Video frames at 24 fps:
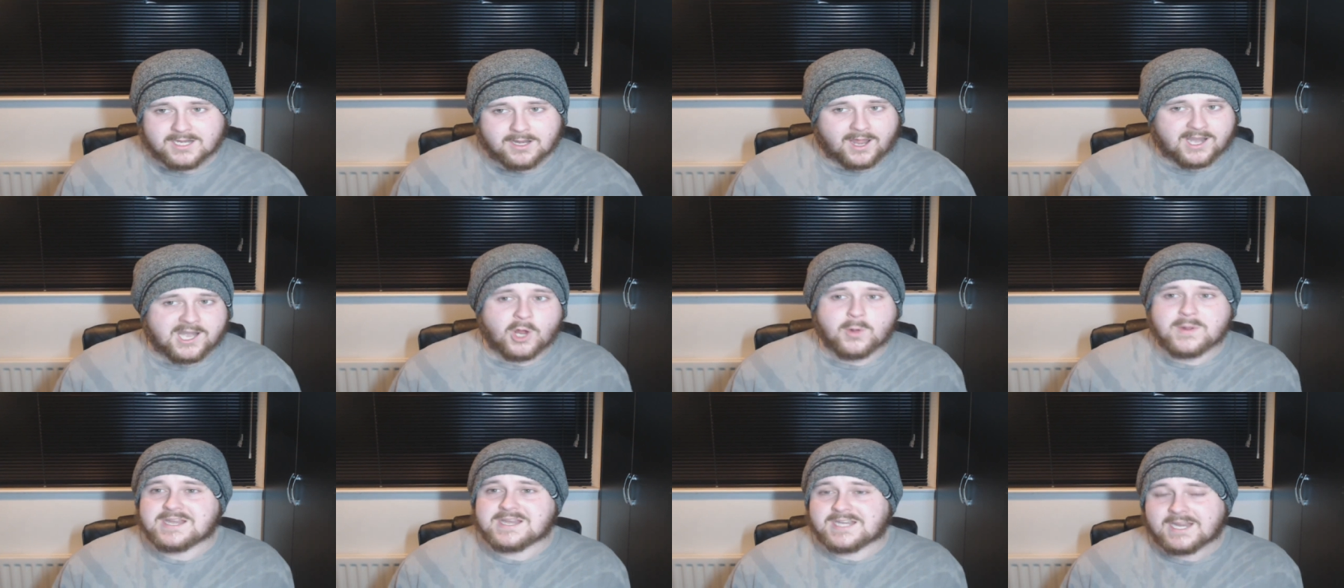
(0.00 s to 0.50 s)
I
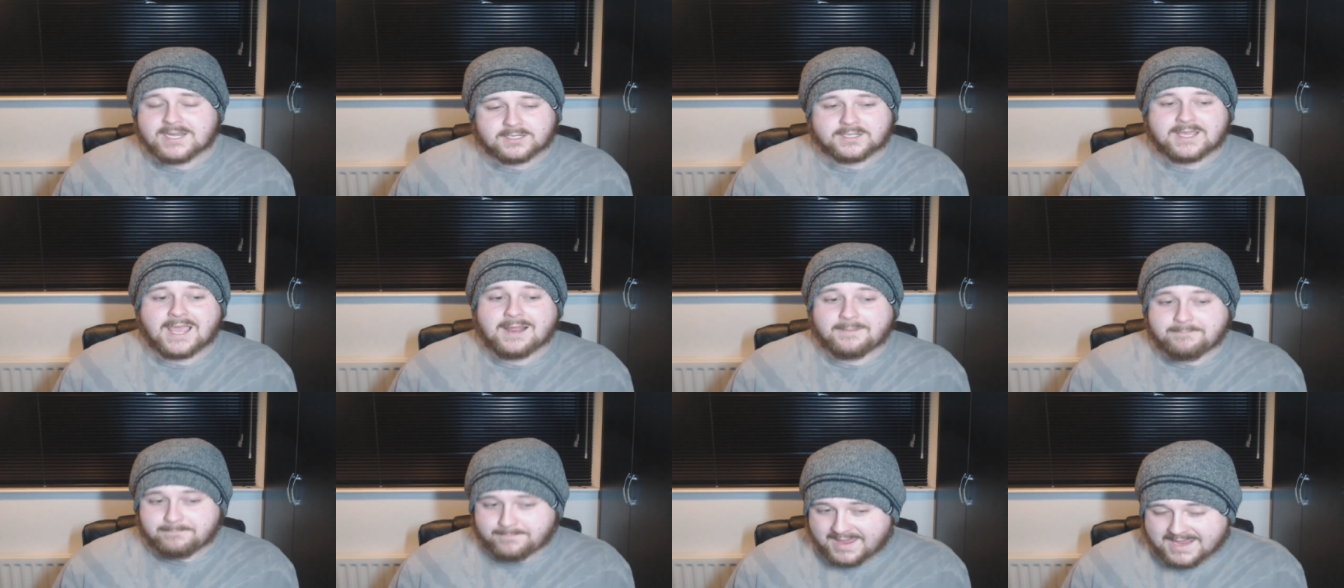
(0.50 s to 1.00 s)
know he did
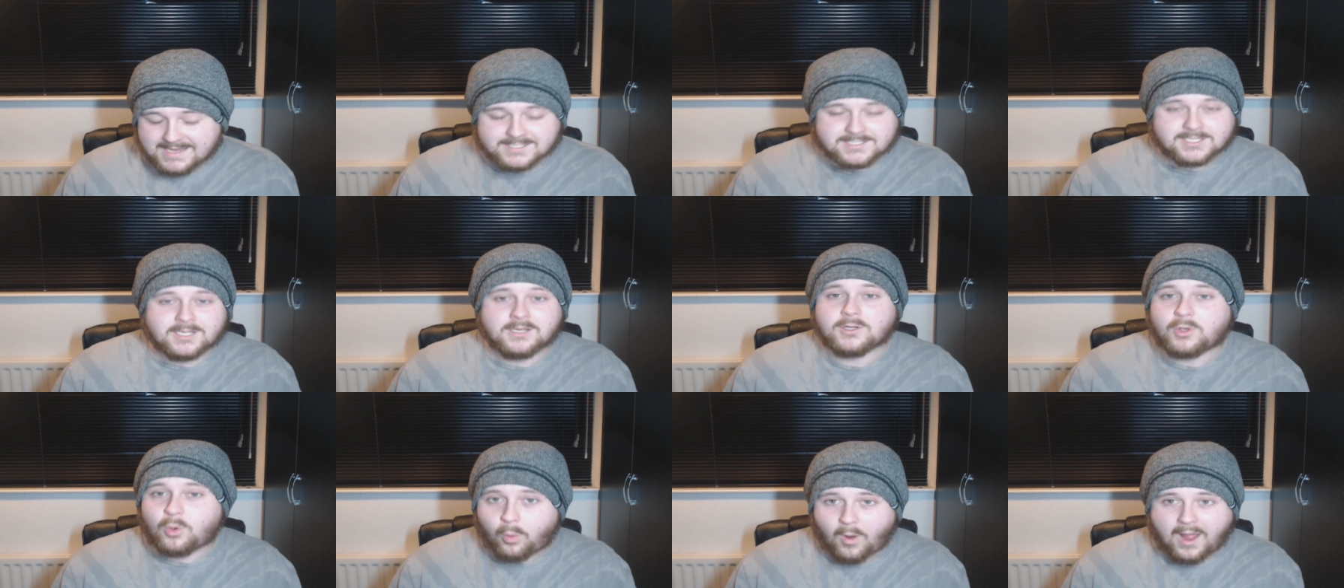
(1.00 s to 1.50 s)
get
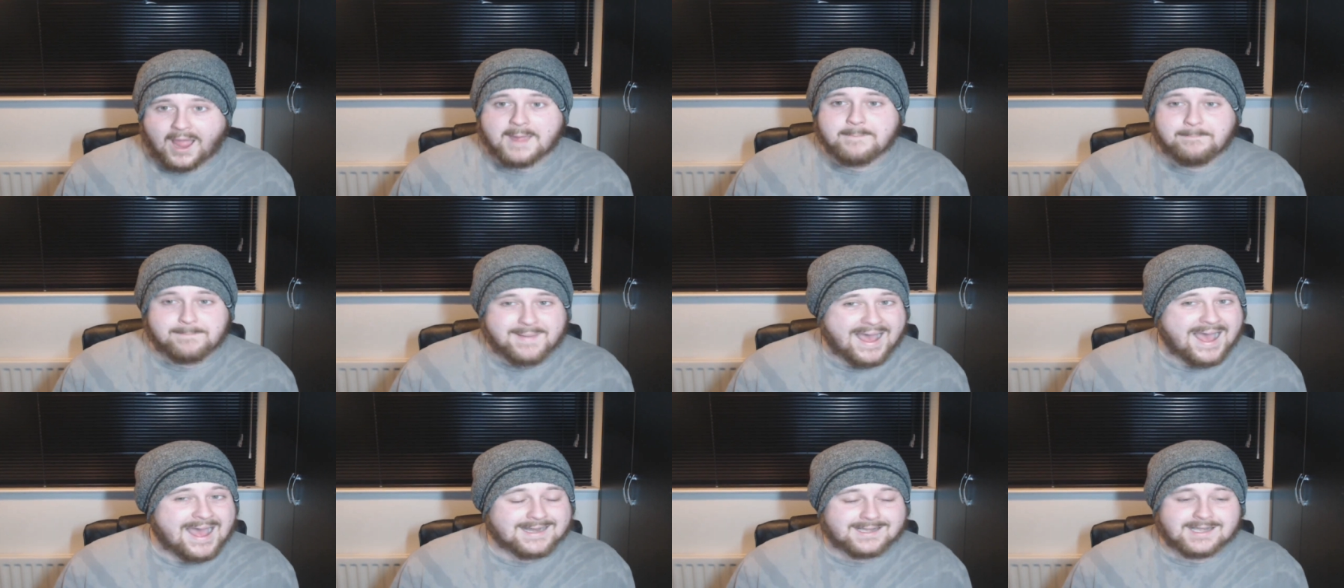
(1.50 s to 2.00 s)
beaten quite
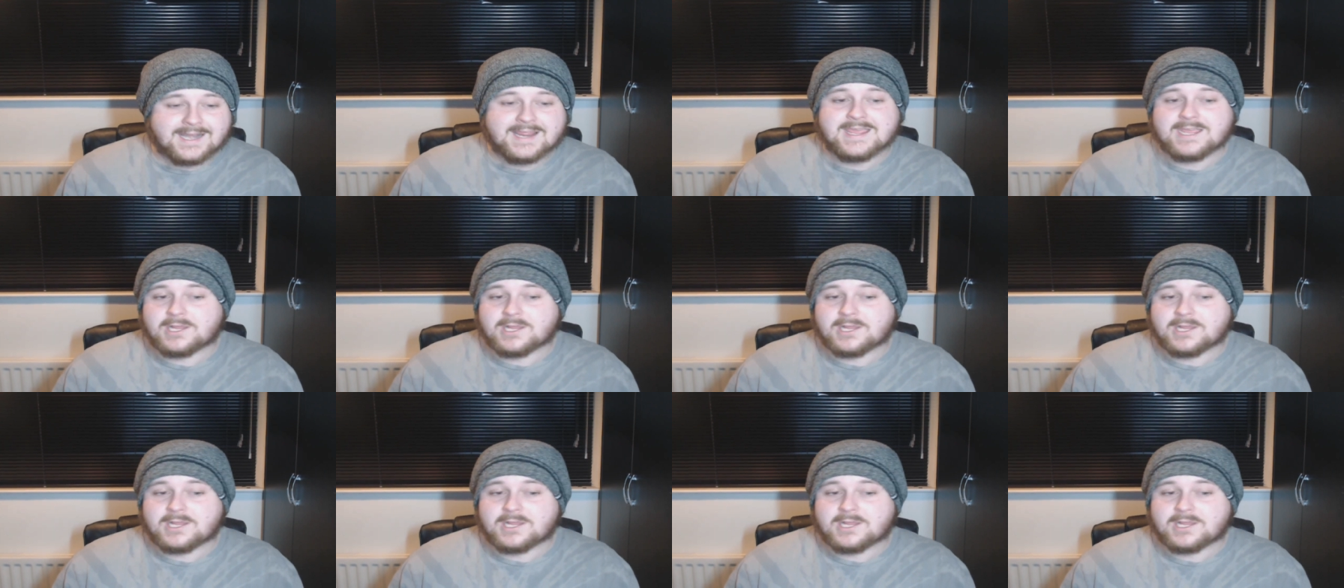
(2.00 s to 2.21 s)
badly.